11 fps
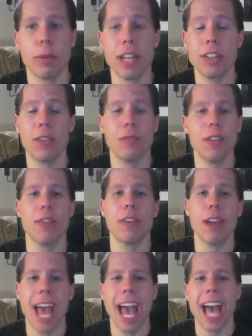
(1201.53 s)
H have never
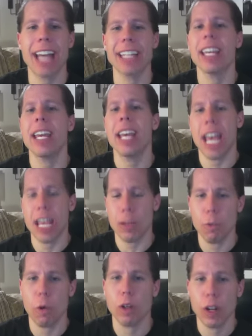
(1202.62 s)
had a
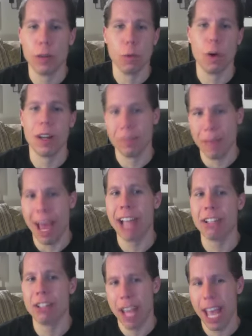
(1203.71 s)
one-on-one
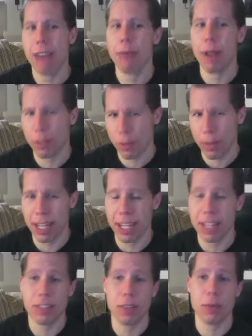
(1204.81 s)
match at
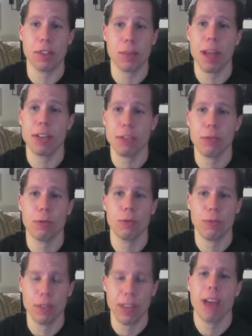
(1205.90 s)
WrestleMania, so it's special
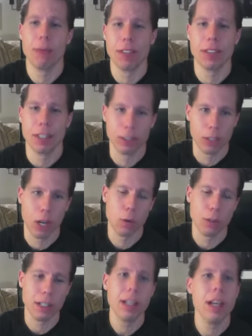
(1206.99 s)
for that reason
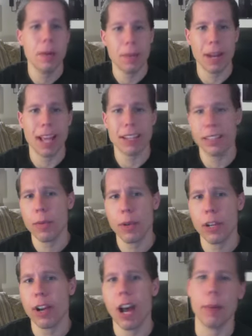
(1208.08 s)
alone. But I see where
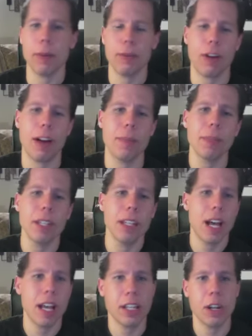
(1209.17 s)
you're coming from.
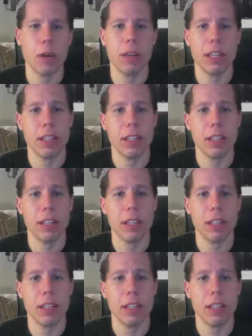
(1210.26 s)
You know,